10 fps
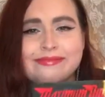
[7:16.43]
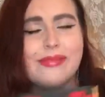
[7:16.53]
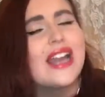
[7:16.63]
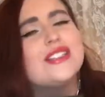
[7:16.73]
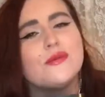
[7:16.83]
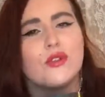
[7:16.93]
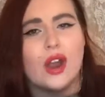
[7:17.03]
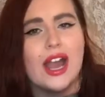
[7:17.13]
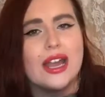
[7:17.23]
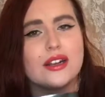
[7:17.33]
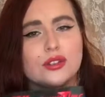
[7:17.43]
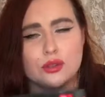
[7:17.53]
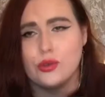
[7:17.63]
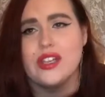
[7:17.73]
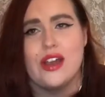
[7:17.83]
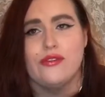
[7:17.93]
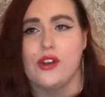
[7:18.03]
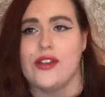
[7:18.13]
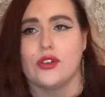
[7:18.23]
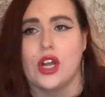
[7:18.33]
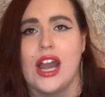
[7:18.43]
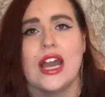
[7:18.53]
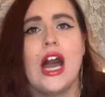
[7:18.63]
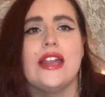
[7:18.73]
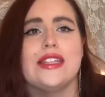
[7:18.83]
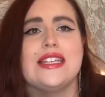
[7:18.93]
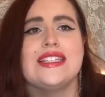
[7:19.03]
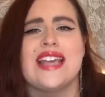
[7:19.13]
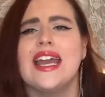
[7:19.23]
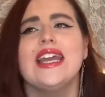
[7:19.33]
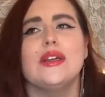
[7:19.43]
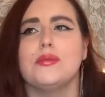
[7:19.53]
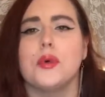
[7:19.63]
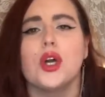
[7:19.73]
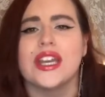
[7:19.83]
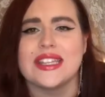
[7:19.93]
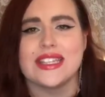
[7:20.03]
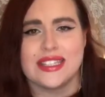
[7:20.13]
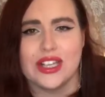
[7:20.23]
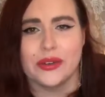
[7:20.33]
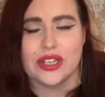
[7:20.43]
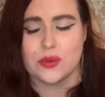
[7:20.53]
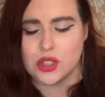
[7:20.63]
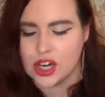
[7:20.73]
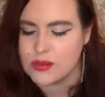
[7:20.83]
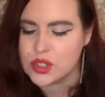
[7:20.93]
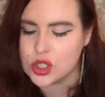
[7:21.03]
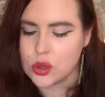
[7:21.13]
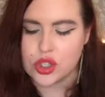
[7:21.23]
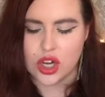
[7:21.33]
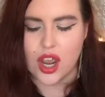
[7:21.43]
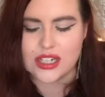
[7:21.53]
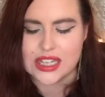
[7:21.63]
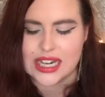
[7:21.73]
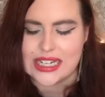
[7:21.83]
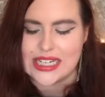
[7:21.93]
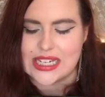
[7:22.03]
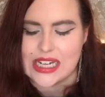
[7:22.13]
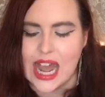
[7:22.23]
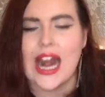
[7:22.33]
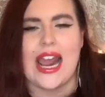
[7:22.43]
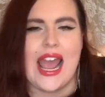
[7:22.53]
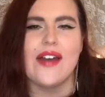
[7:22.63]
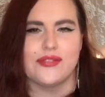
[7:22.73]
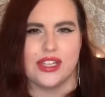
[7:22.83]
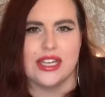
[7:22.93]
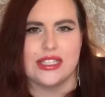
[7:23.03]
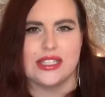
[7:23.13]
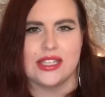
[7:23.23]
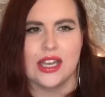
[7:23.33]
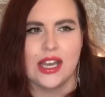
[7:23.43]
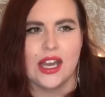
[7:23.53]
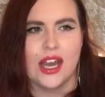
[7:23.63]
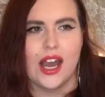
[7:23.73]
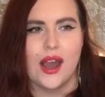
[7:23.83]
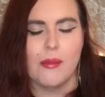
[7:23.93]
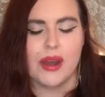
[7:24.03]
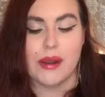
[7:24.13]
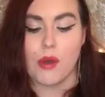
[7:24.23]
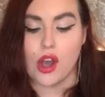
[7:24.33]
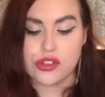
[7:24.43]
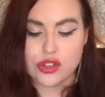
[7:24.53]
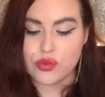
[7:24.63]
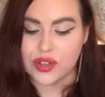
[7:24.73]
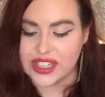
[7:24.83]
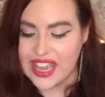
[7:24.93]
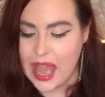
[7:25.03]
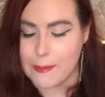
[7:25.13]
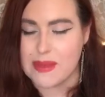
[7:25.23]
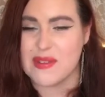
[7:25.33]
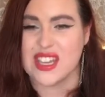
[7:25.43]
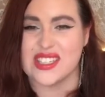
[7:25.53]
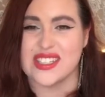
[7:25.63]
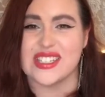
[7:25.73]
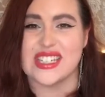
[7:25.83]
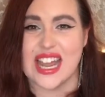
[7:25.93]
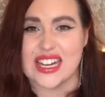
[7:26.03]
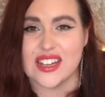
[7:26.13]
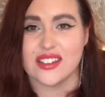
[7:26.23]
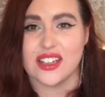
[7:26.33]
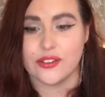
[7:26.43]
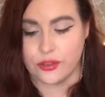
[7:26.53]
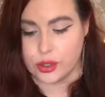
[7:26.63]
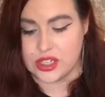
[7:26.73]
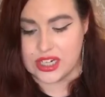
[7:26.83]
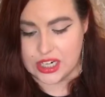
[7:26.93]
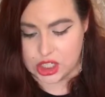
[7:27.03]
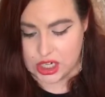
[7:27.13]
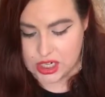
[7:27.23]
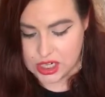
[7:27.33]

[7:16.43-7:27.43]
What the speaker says: Maximum Ride School's Out Forever. I got the second book in the series, which I'm so shocked that I did not have this. But I'm also really happy because it's technically a first edition.